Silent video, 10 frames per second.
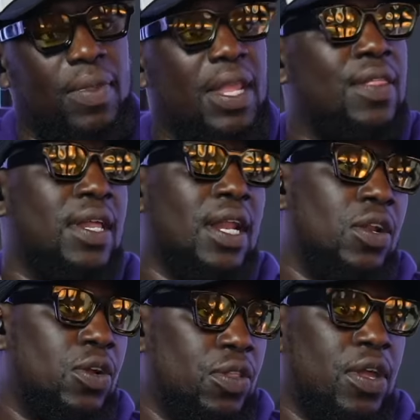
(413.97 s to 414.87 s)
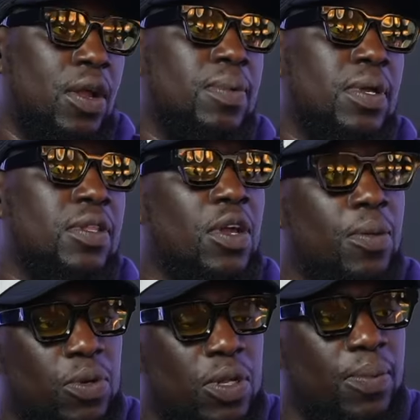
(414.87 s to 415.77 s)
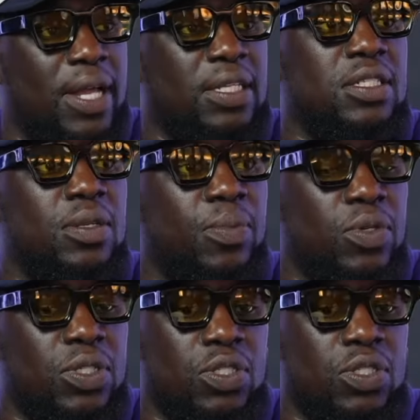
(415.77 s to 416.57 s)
And then I learned therapeutic practices and approaches.